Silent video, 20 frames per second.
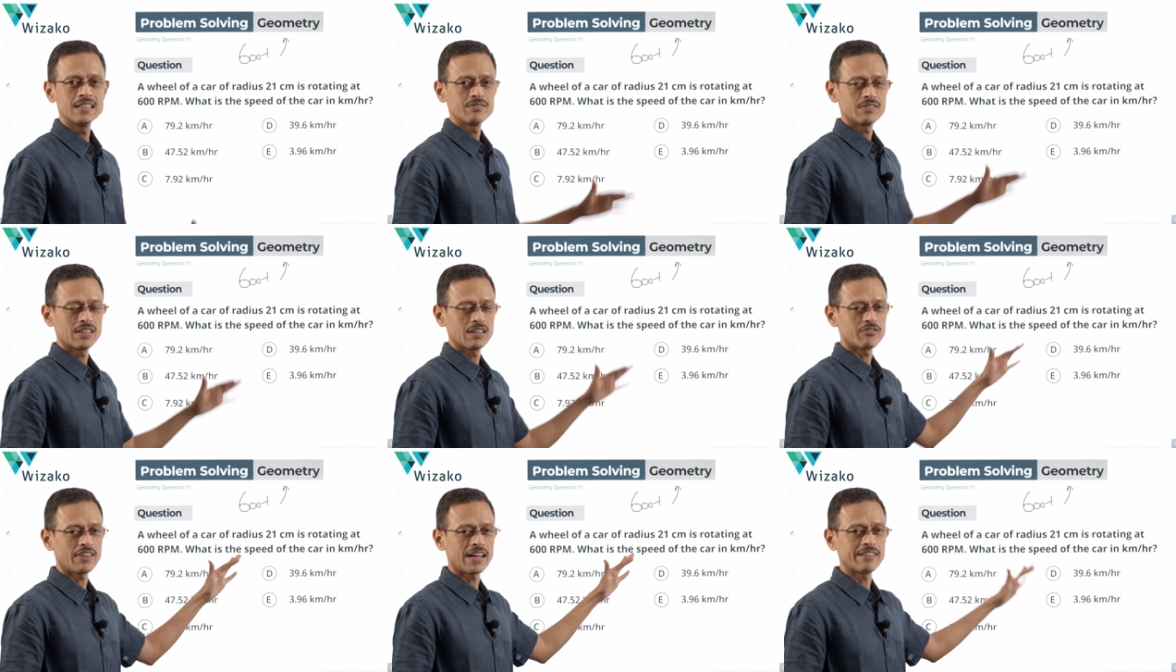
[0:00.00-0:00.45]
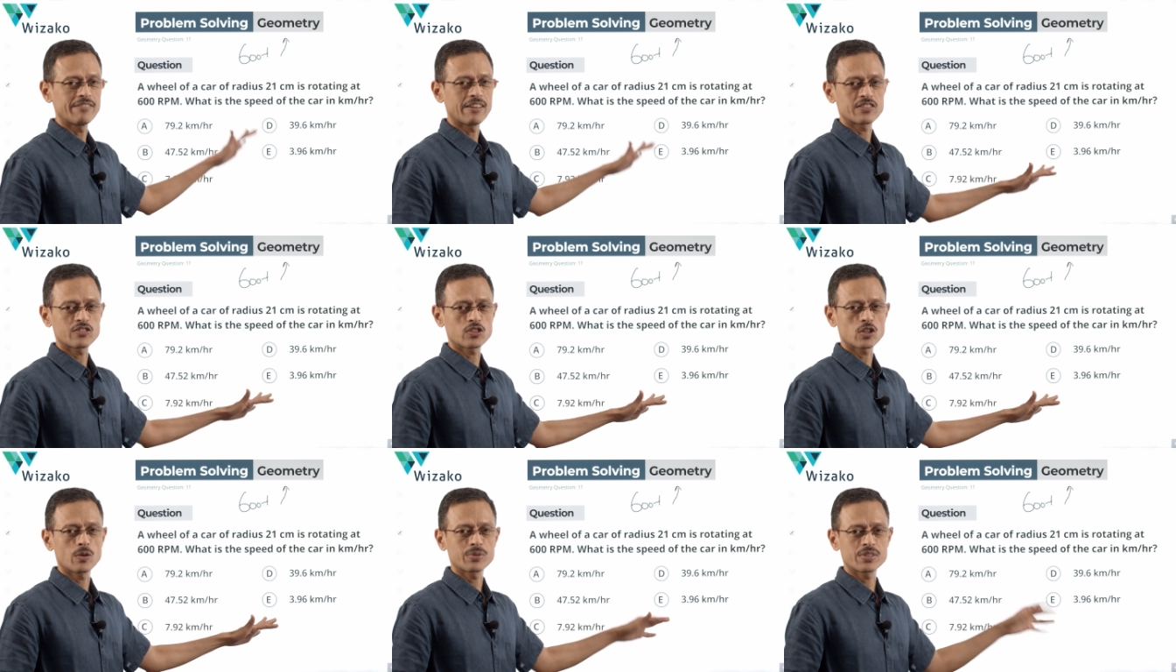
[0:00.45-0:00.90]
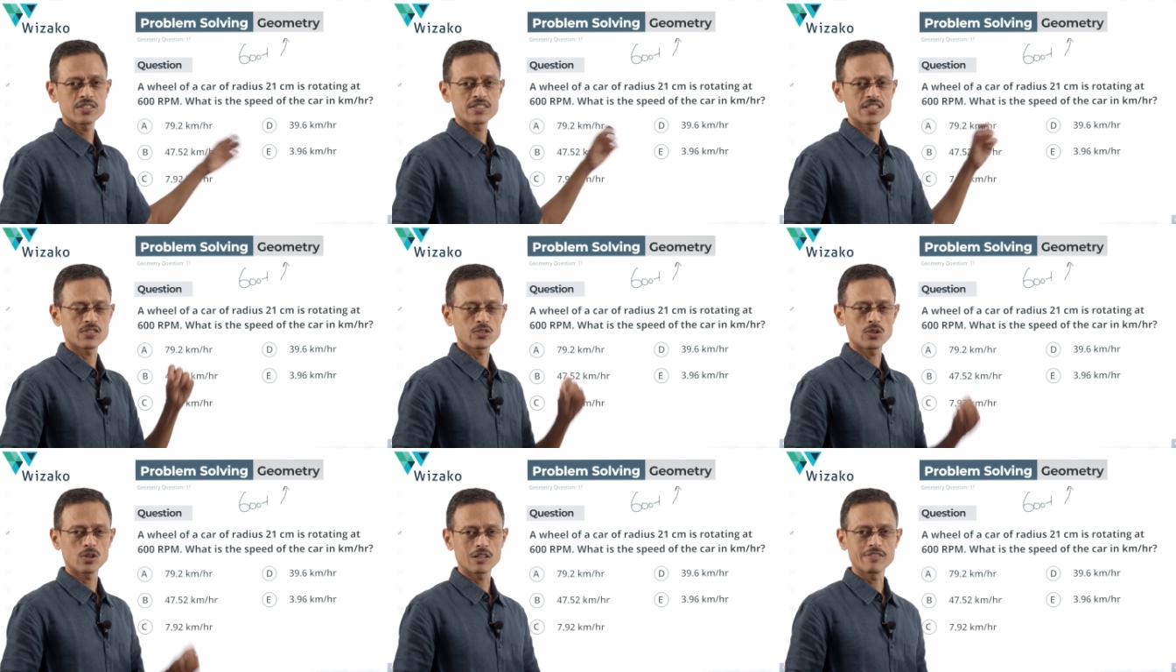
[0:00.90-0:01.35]
We have 5 answer options
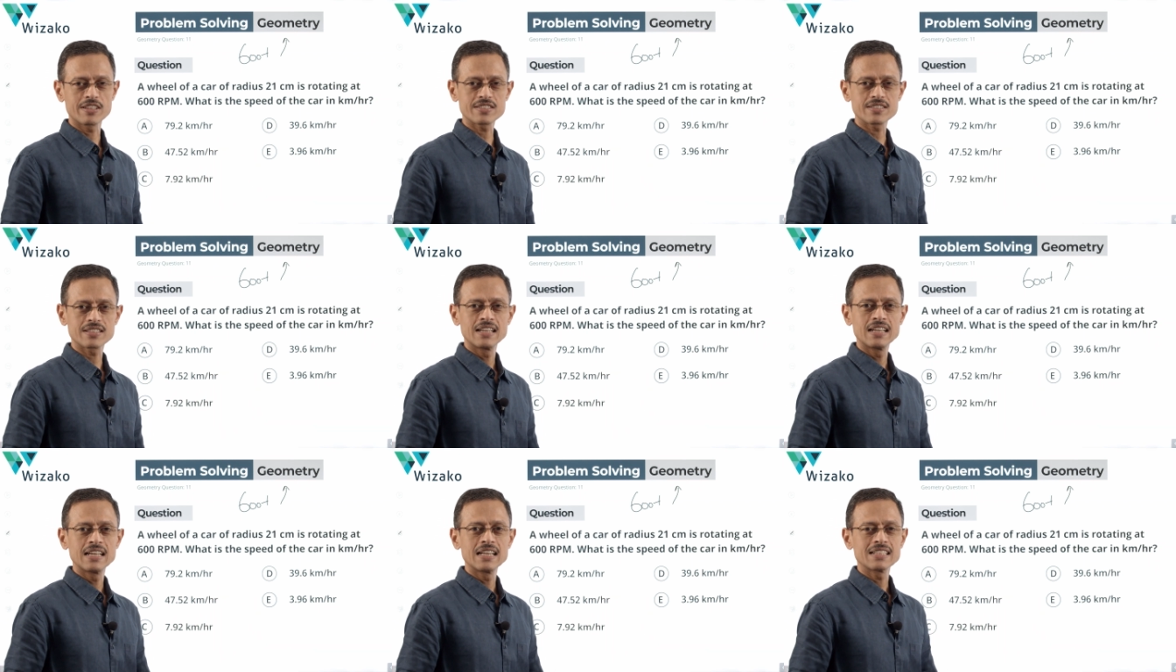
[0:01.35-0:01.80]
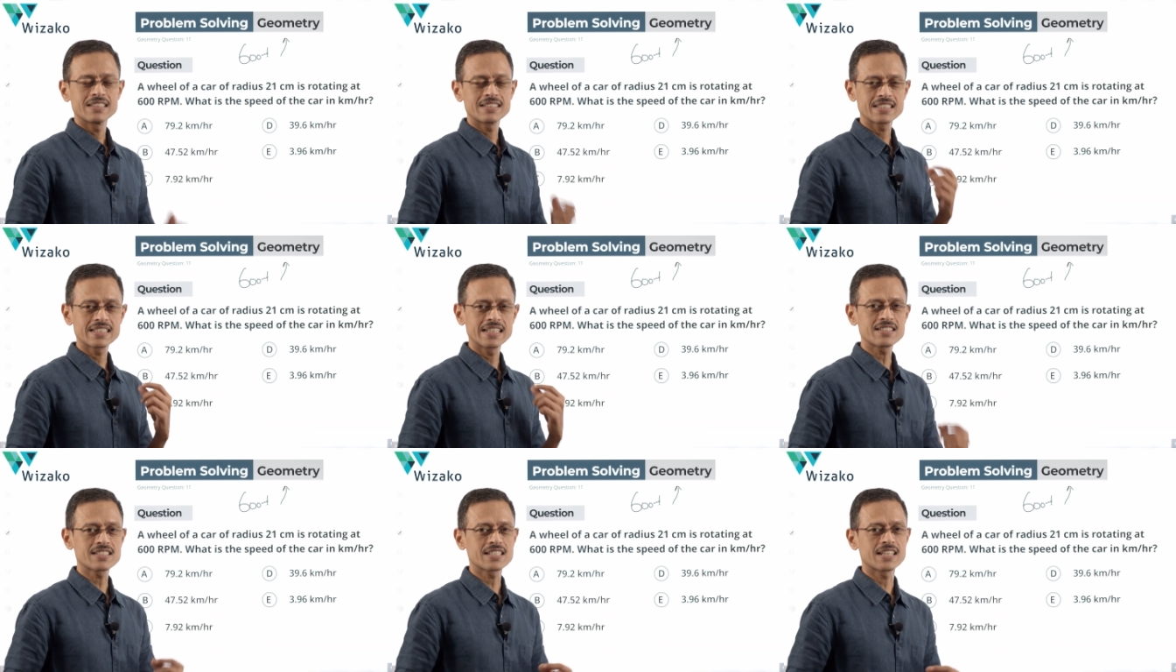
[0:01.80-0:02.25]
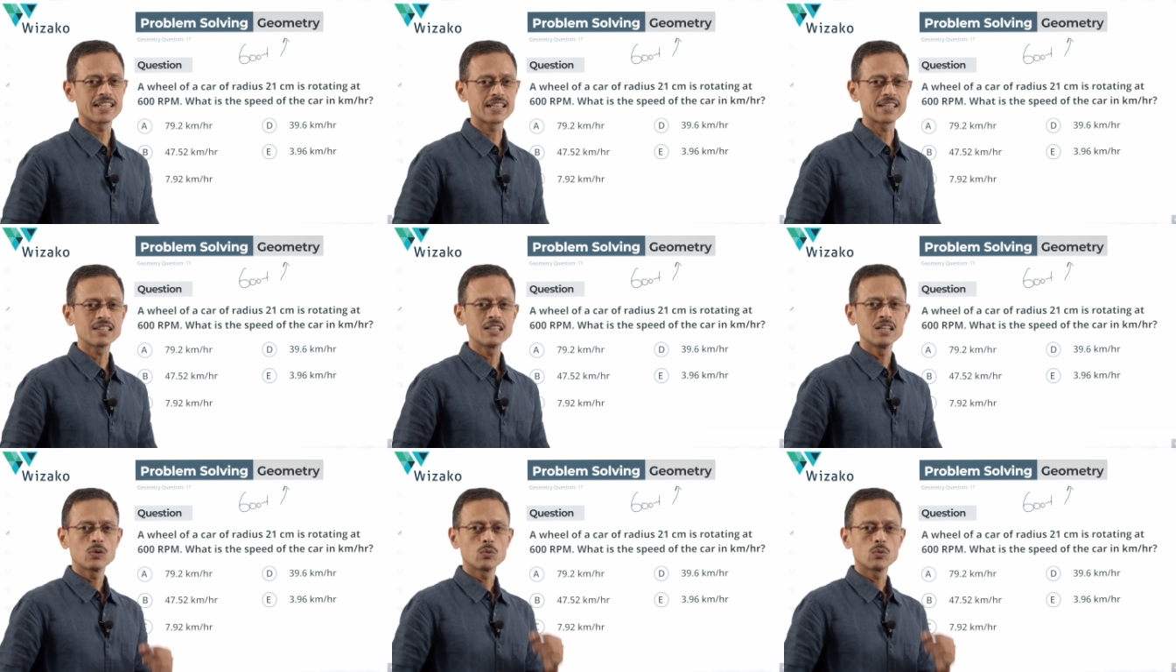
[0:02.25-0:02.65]
as always. Let's get started.